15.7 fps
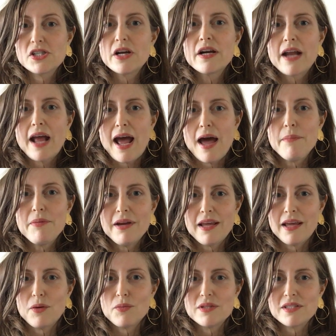started
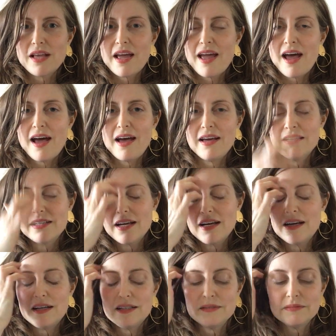happening was I had
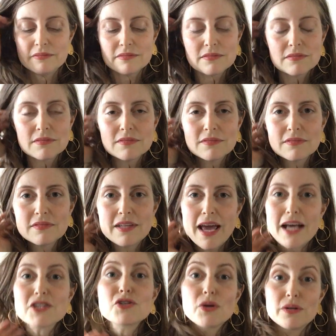
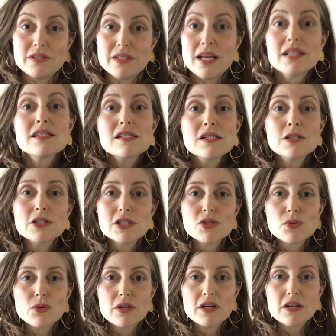gastrointestinal
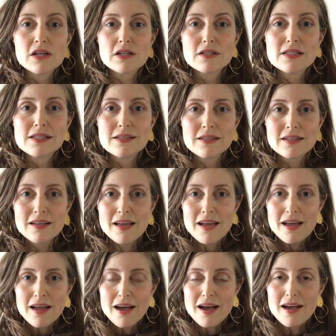disorders,
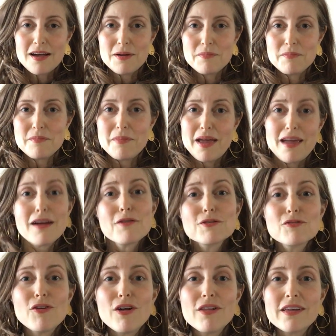my hair
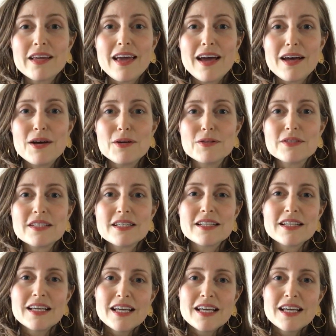was falling out,